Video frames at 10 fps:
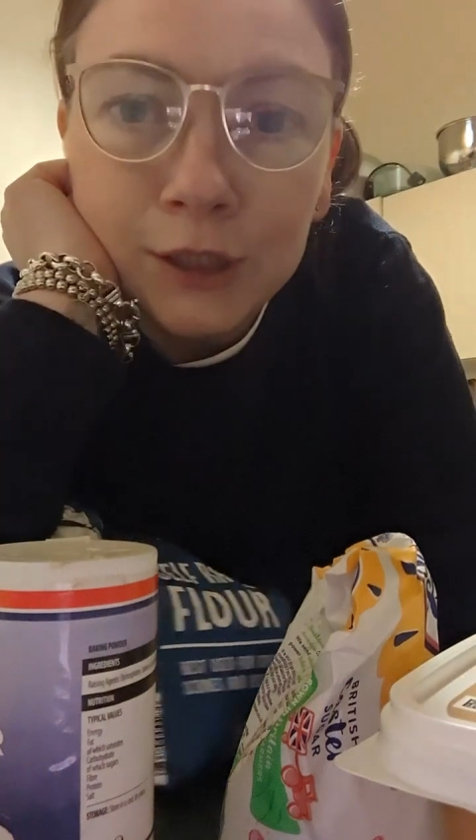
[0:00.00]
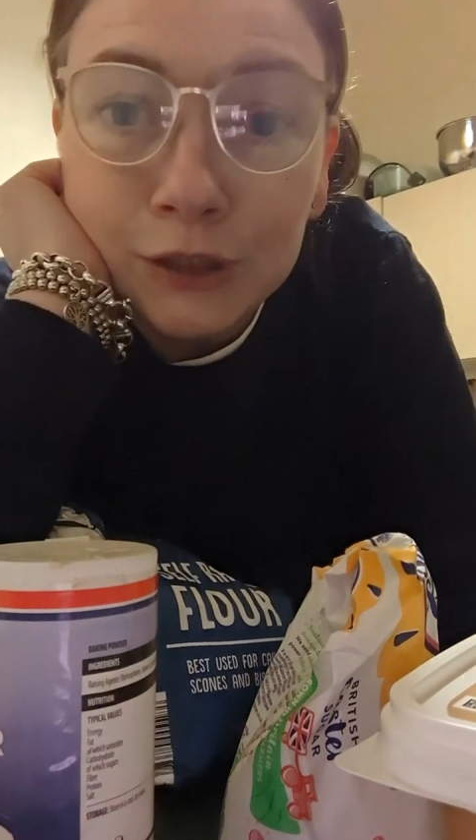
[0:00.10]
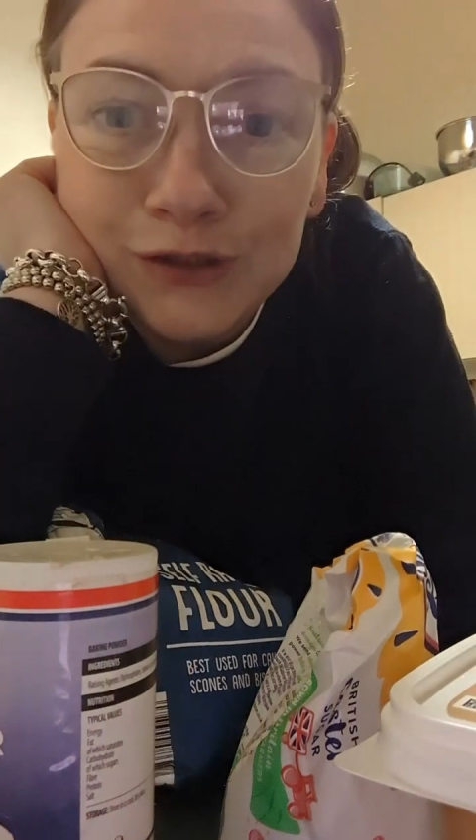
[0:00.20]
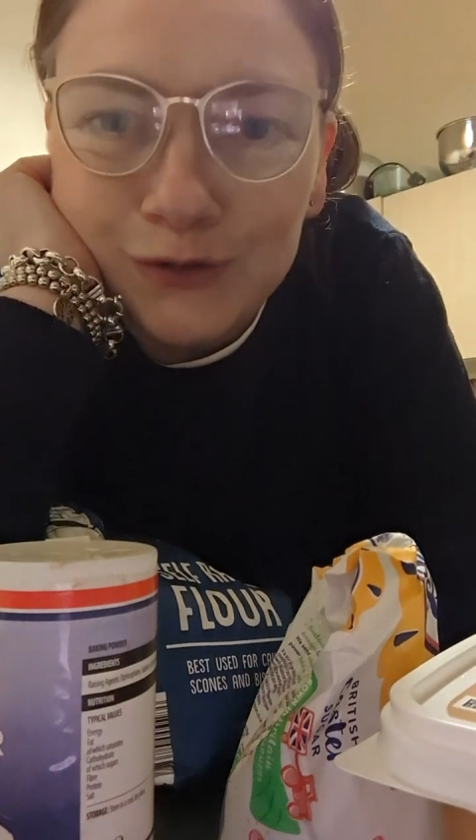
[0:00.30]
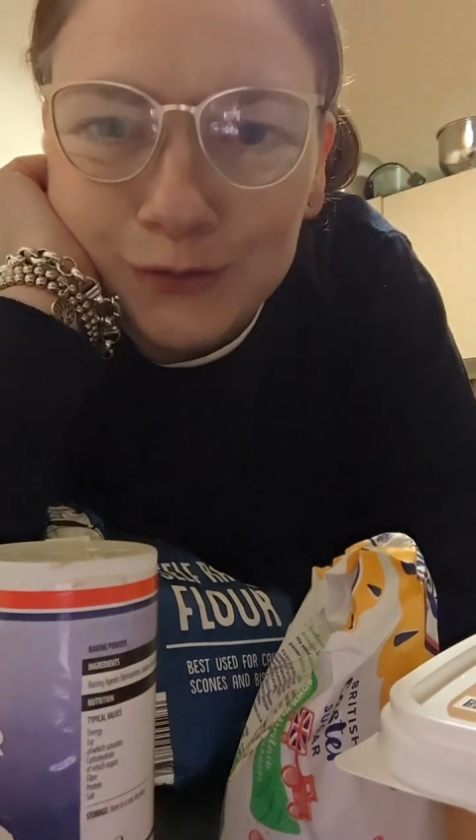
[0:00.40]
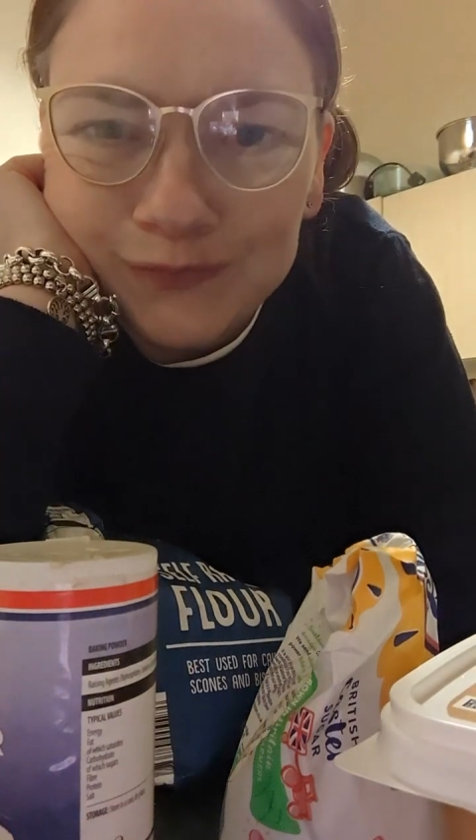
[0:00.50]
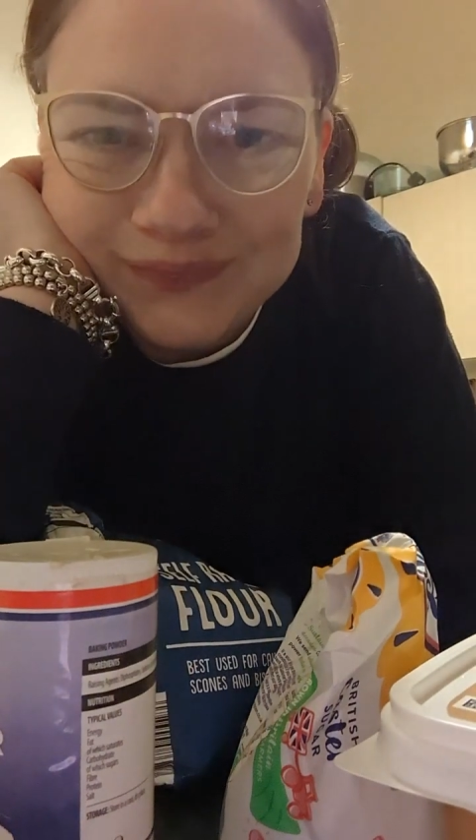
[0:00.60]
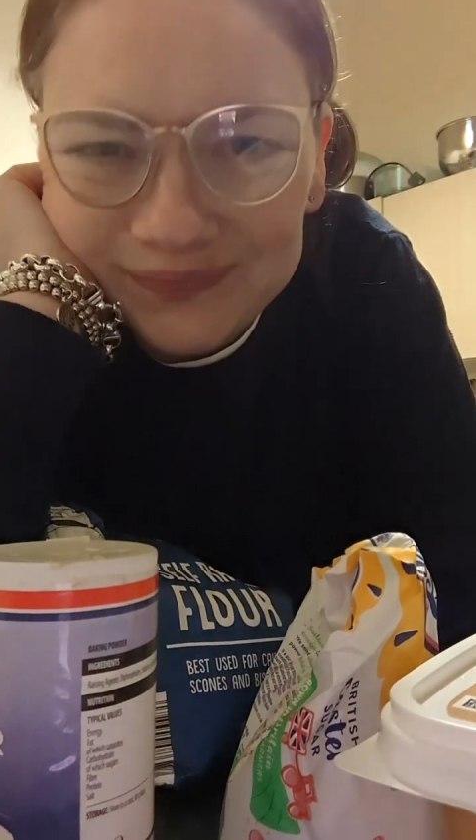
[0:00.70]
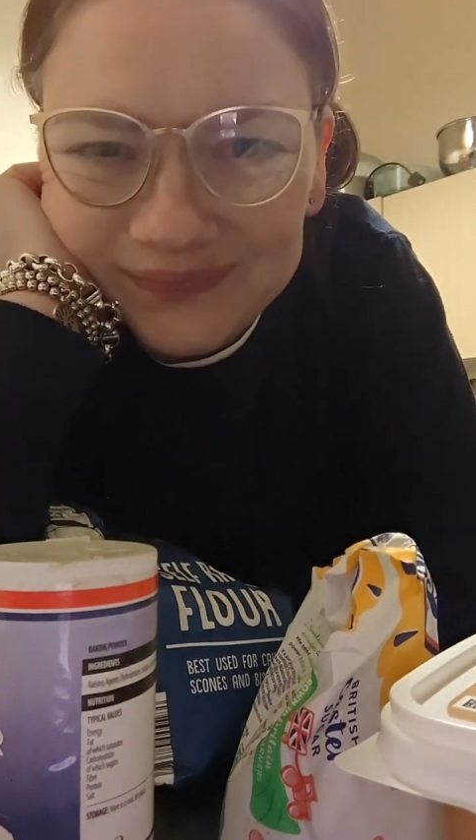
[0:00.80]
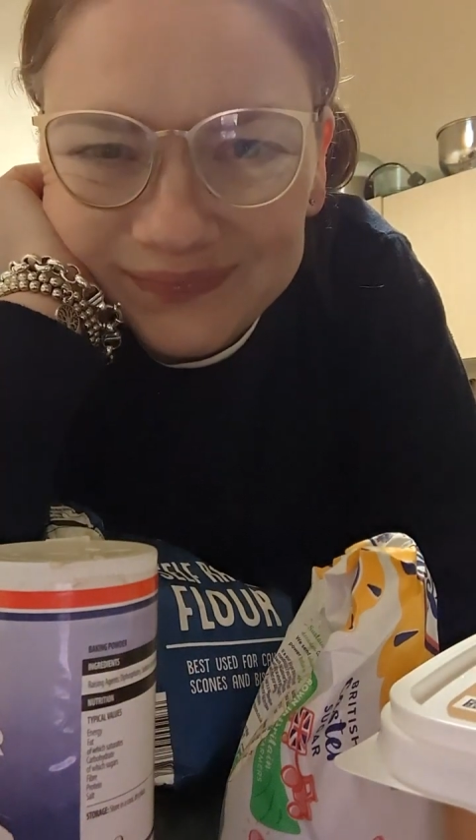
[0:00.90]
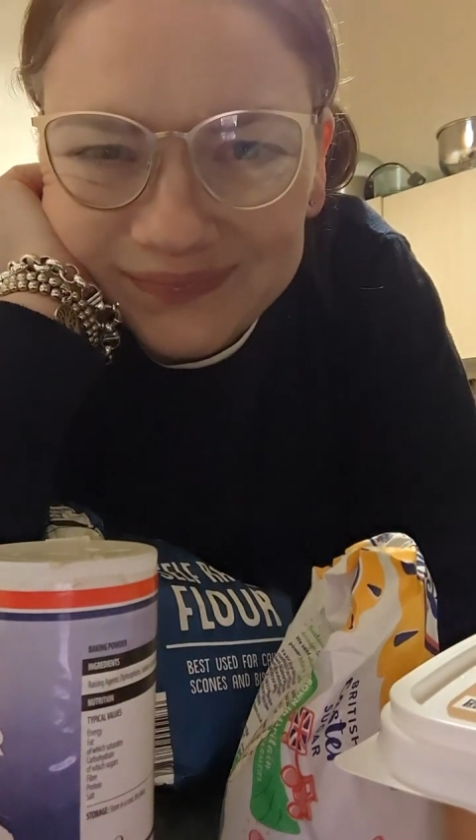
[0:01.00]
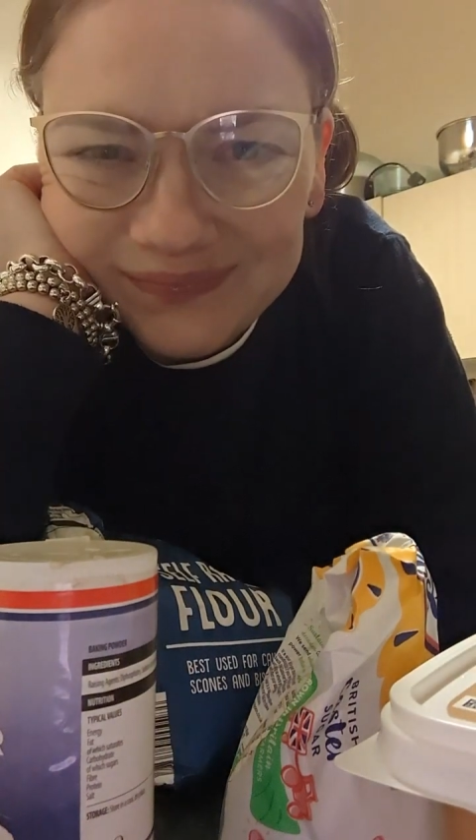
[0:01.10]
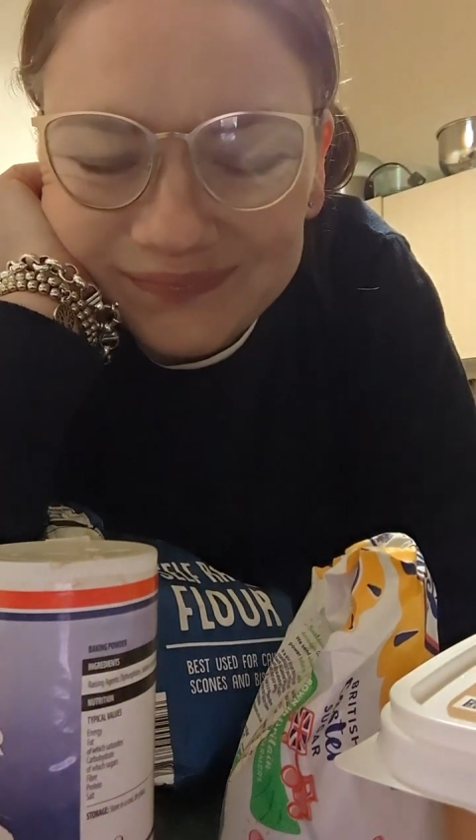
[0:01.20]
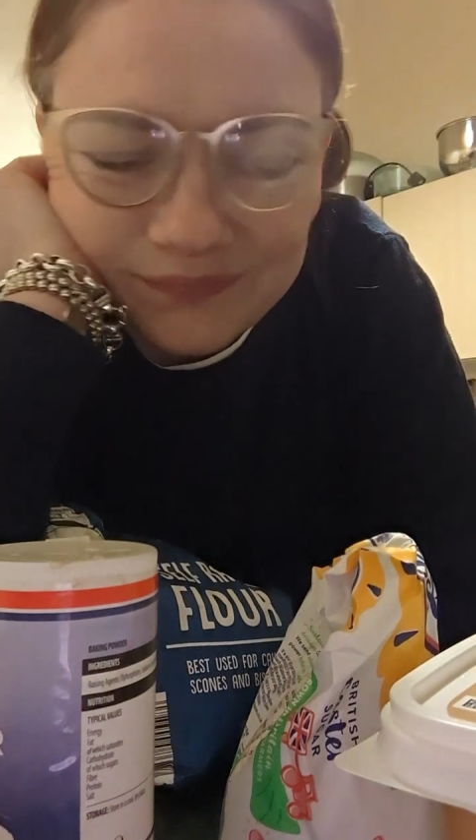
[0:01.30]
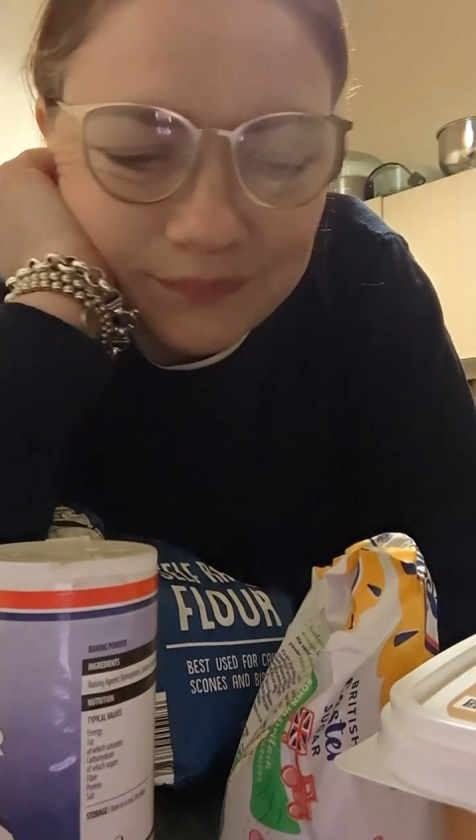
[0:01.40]
So,
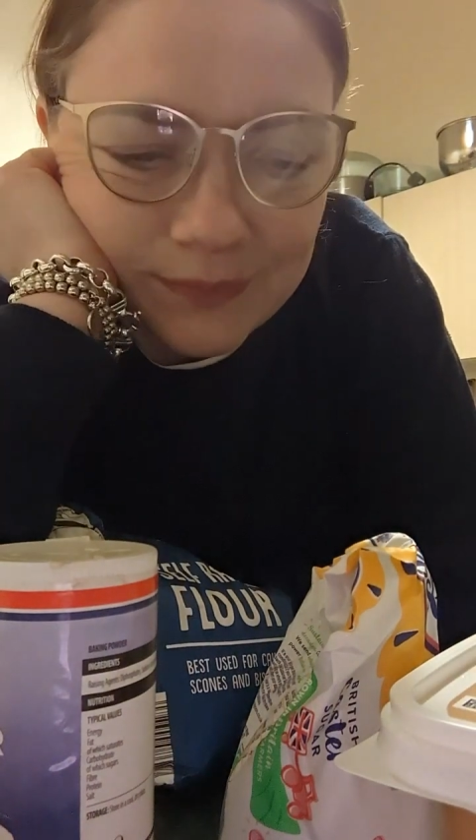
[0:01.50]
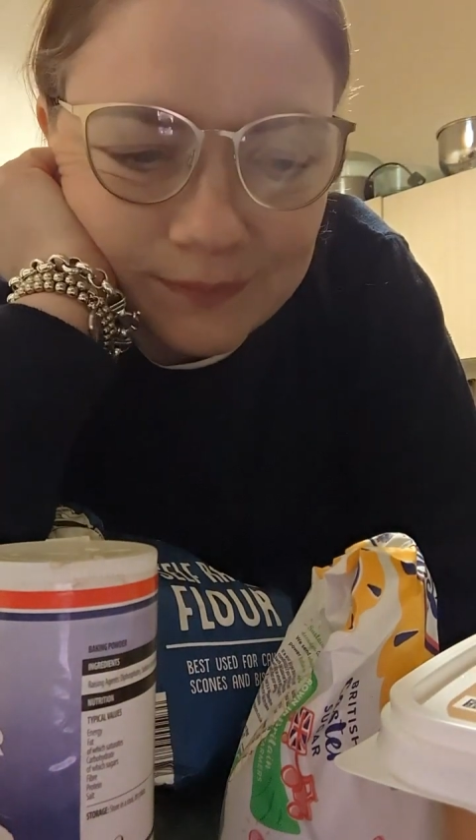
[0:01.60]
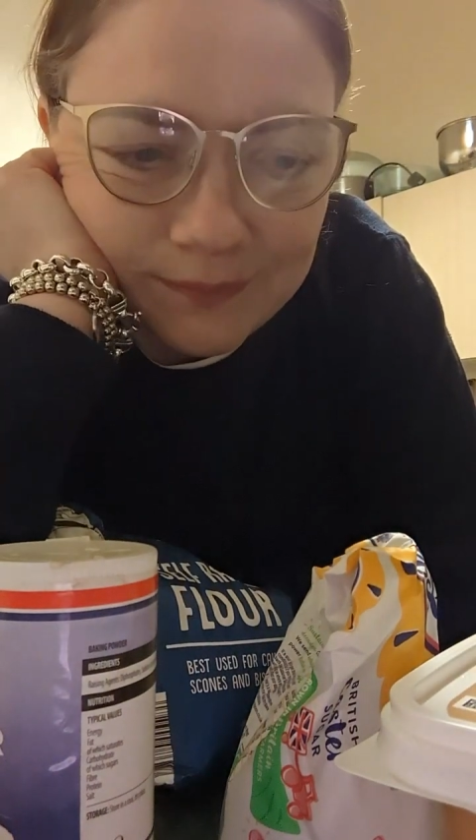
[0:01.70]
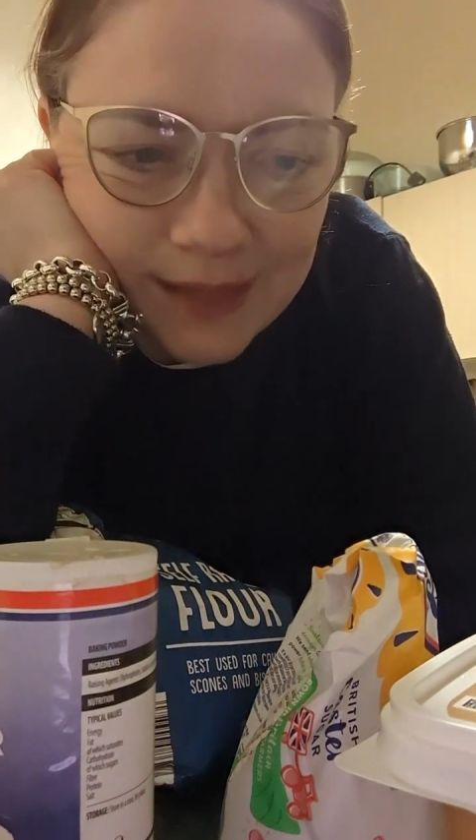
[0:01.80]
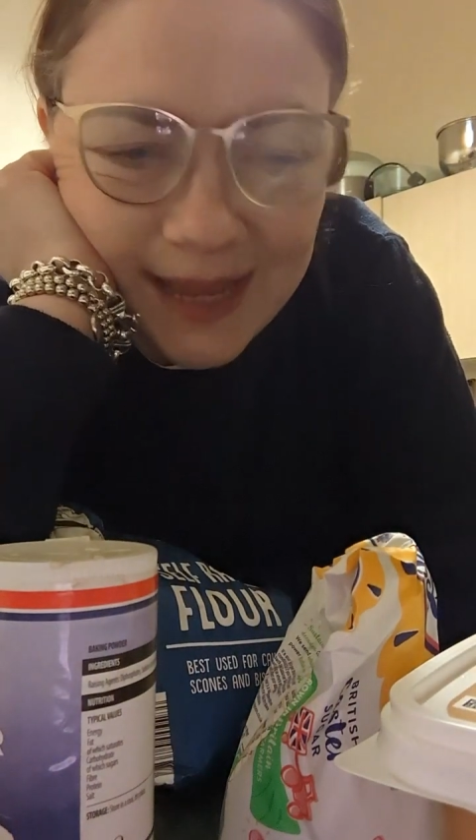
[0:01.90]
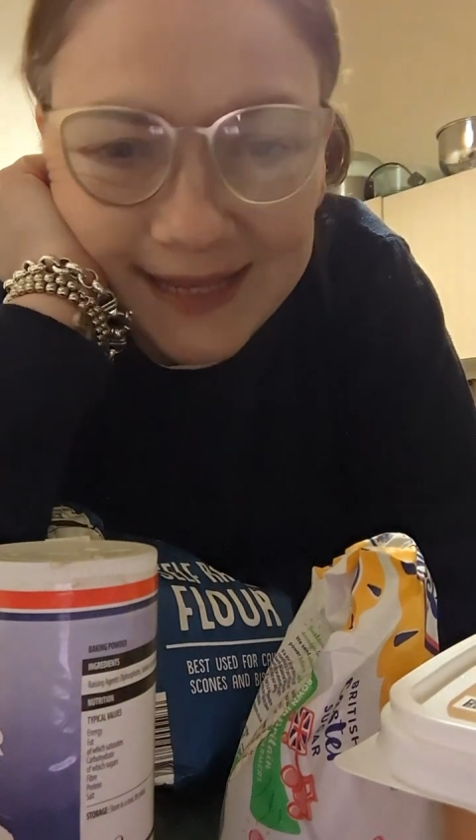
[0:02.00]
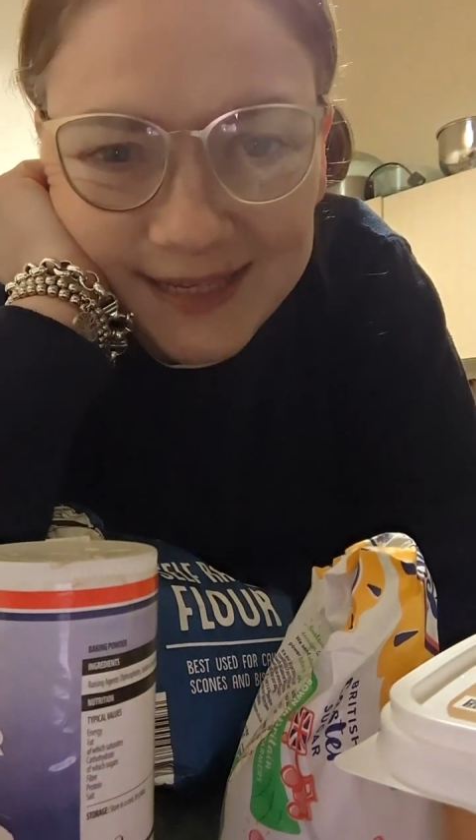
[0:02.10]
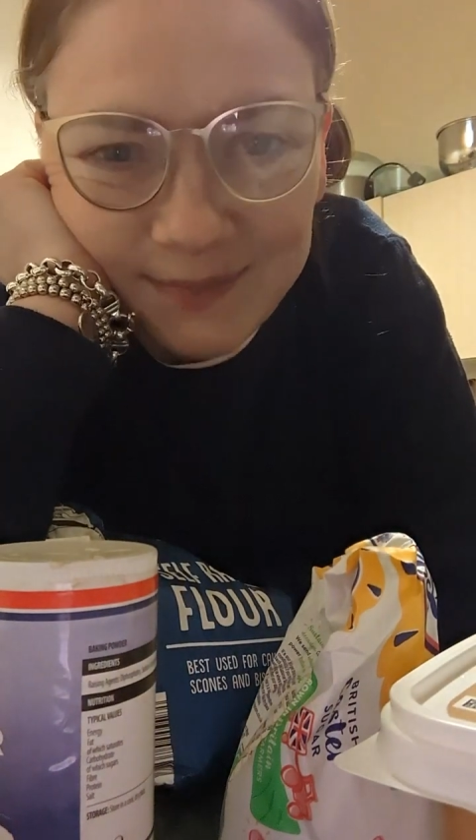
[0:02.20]
as